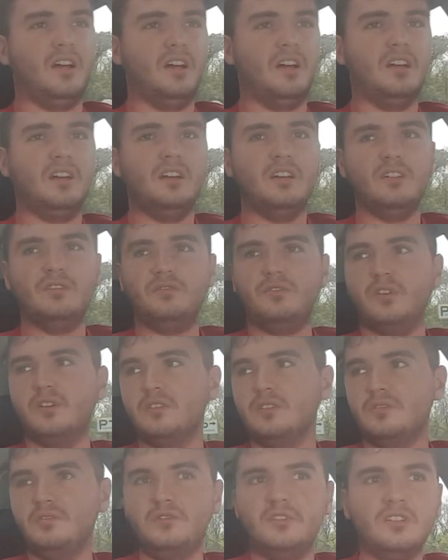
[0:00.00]
I
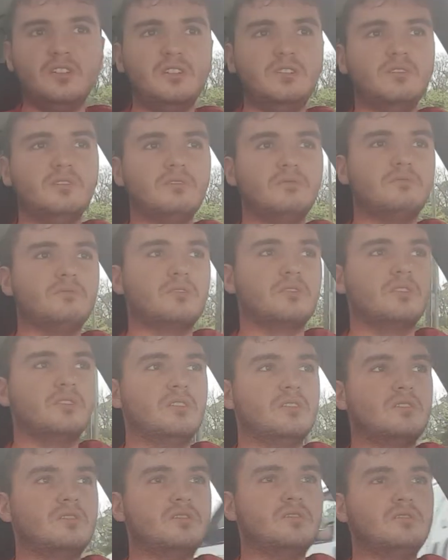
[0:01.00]
found a video in
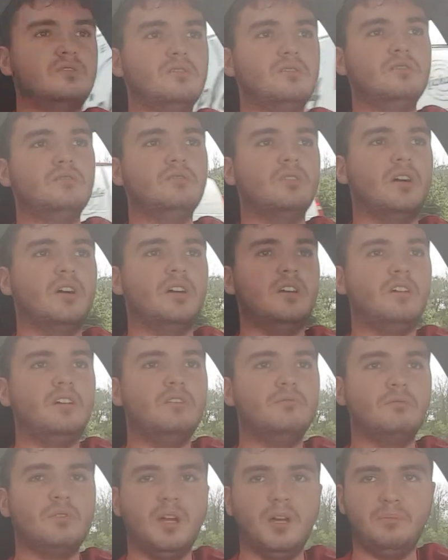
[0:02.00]
regards to
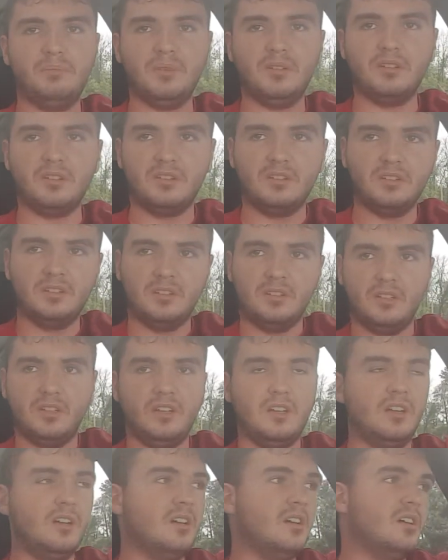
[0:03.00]
heat wrapping,
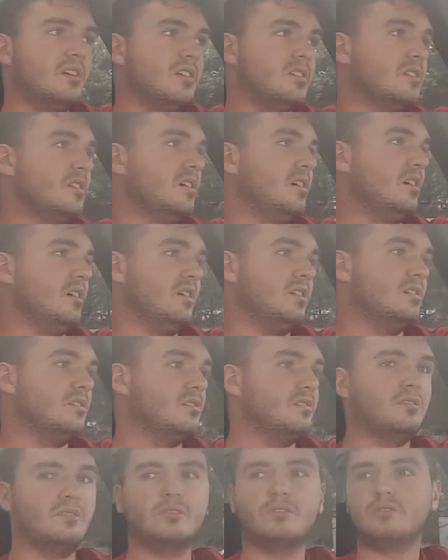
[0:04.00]
and that
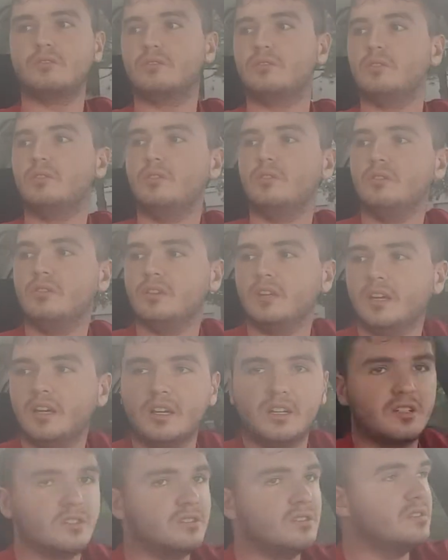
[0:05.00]
gold
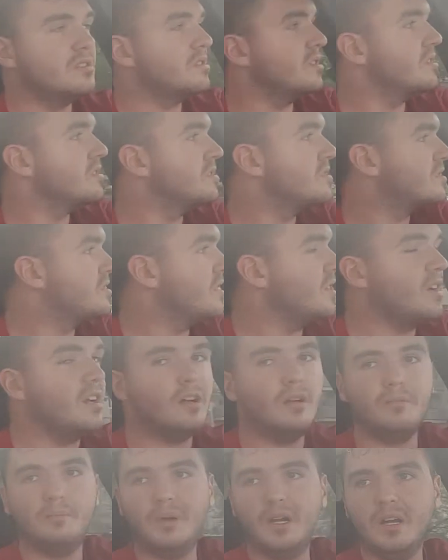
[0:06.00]
actually tends to
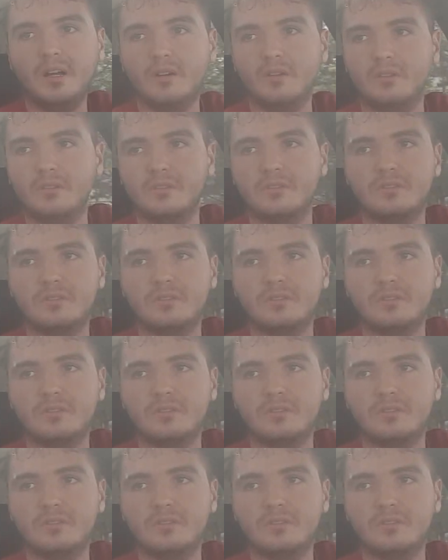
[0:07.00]
help out.